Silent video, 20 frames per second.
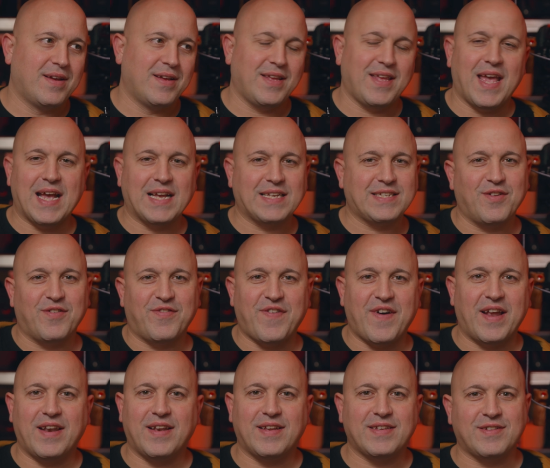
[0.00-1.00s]
Yeah, it's not
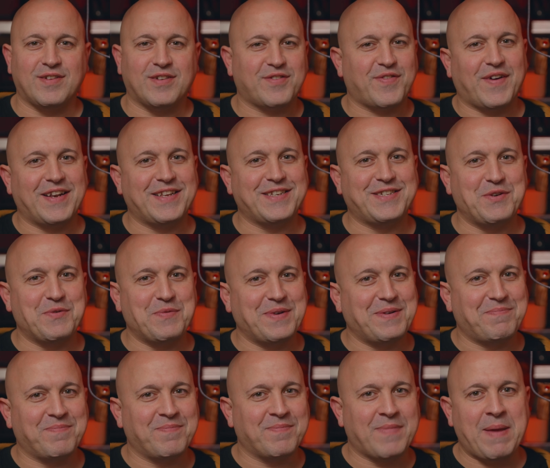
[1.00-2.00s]
fun. It's not as fun as you
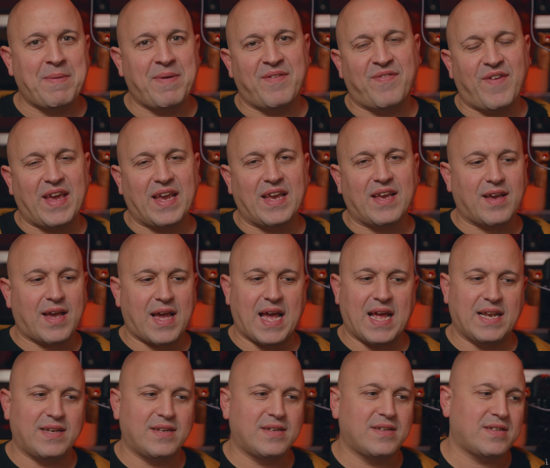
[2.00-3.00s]
would maybe think,
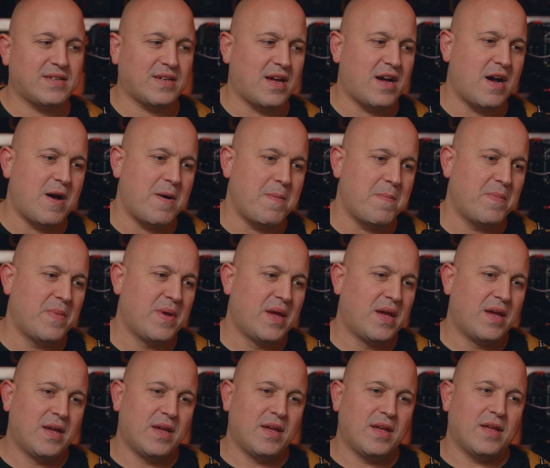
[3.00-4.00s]
and
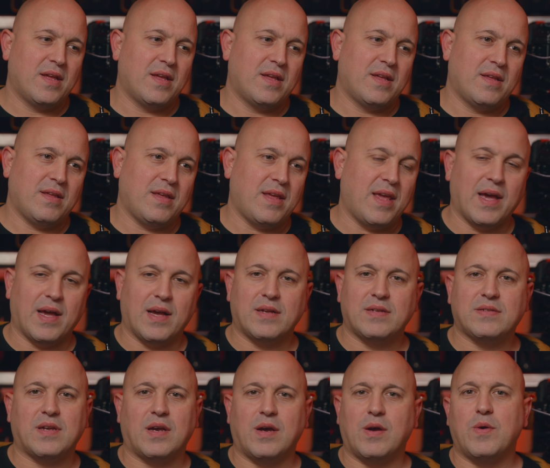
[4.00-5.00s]
yeah,
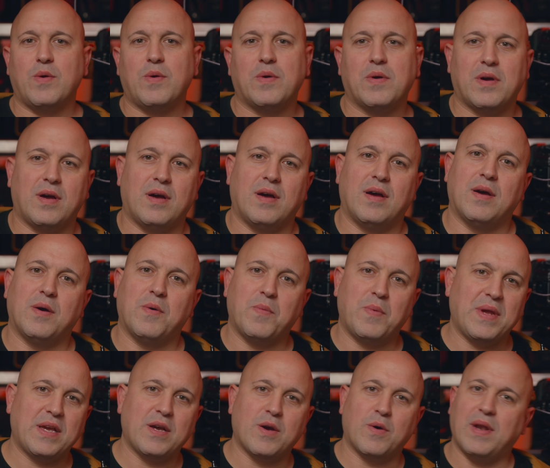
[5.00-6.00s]
so
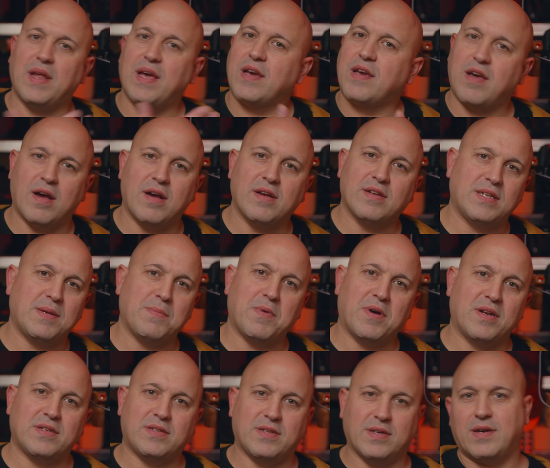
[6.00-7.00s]
we call it a courtesy
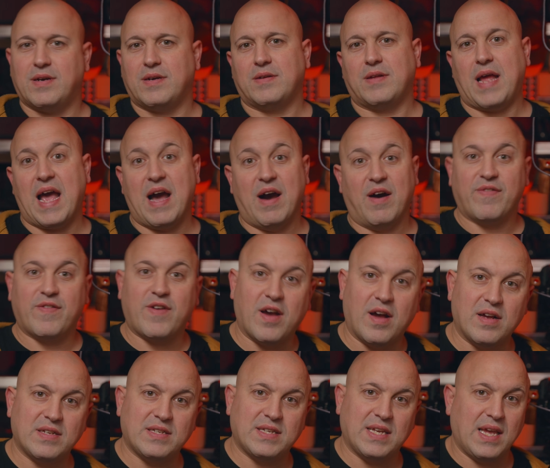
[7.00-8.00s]
monitor out of
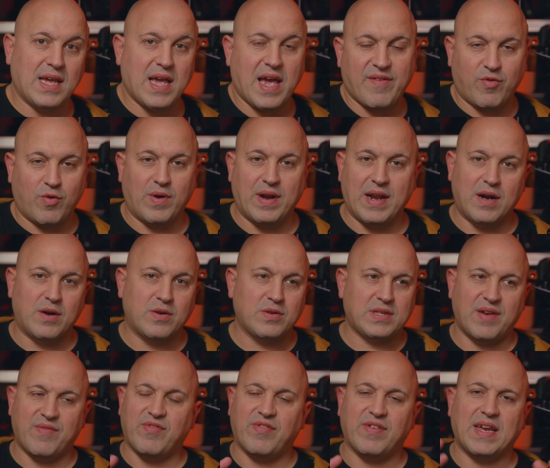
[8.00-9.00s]
courtesy. Everything
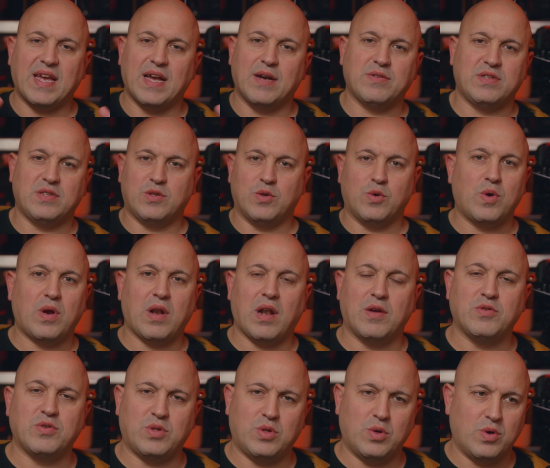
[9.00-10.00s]
else is all
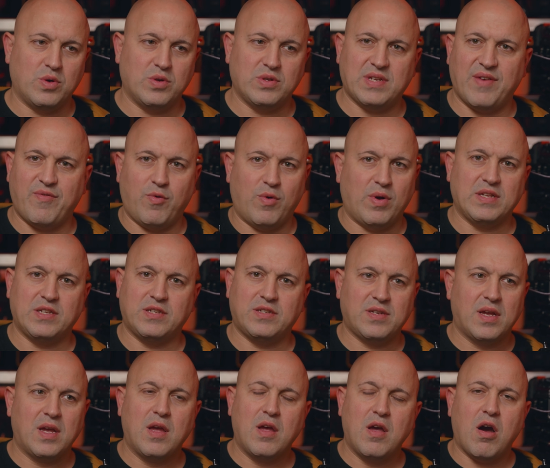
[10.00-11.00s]
closed doors. Everyone's
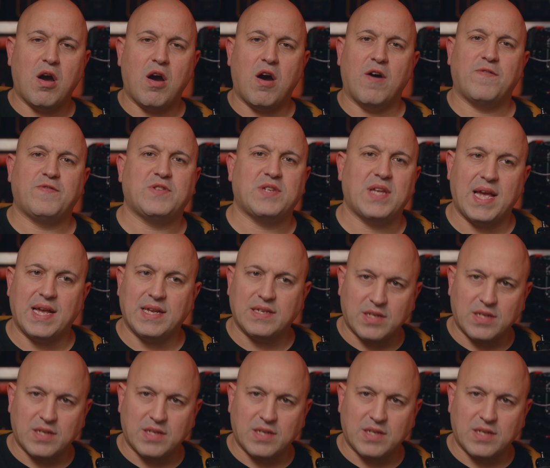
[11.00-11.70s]
offset.